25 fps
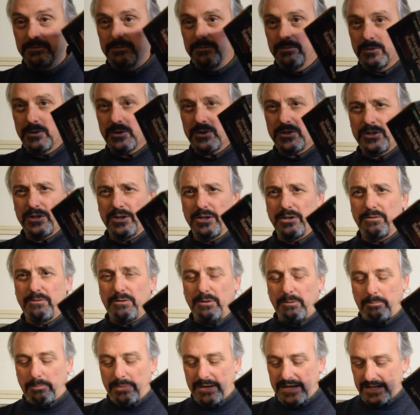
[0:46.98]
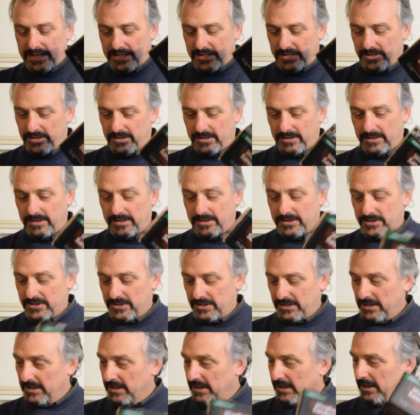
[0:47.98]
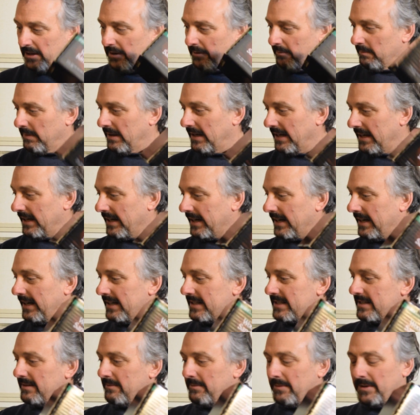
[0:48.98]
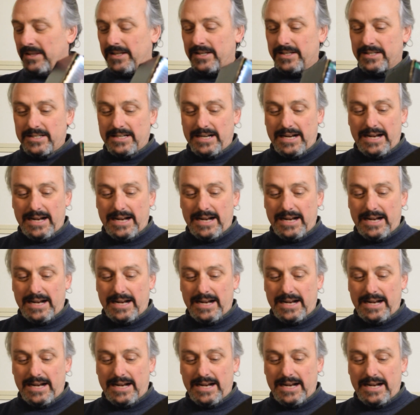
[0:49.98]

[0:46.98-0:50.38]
more suited for pen turners. But I got some of this